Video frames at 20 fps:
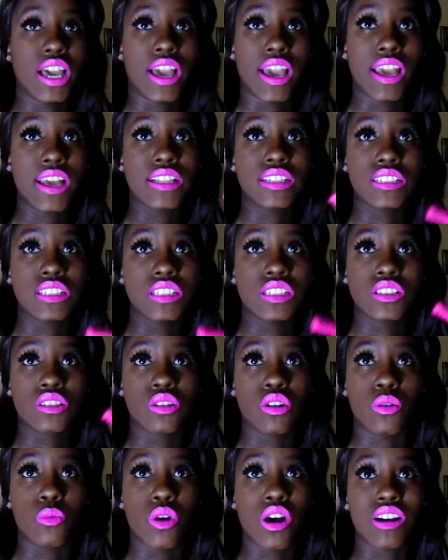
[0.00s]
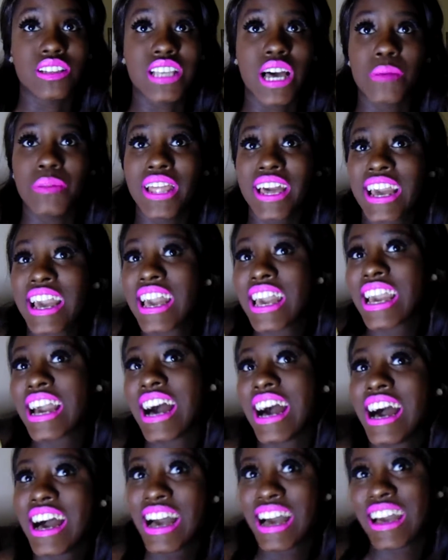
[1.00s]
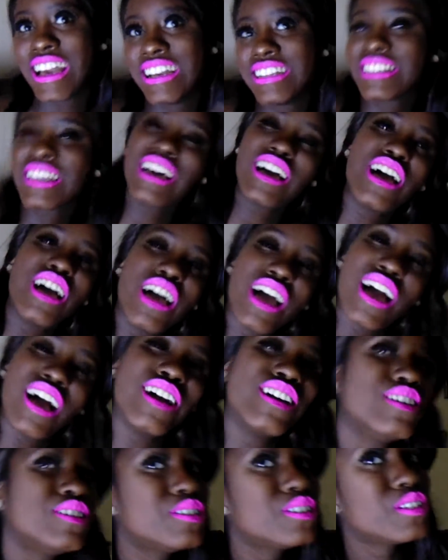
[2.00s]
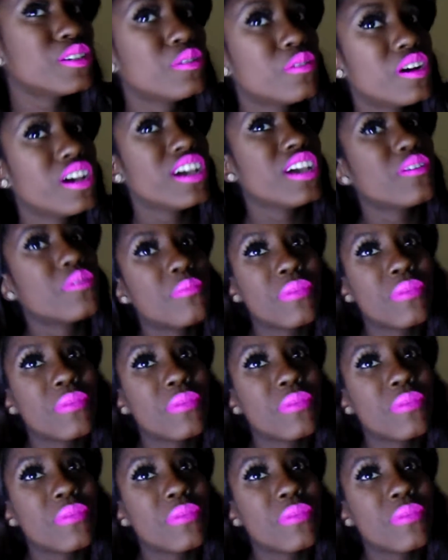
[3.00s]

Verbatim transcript: I ain't just gonna walk outside like, hey guys, how you doing?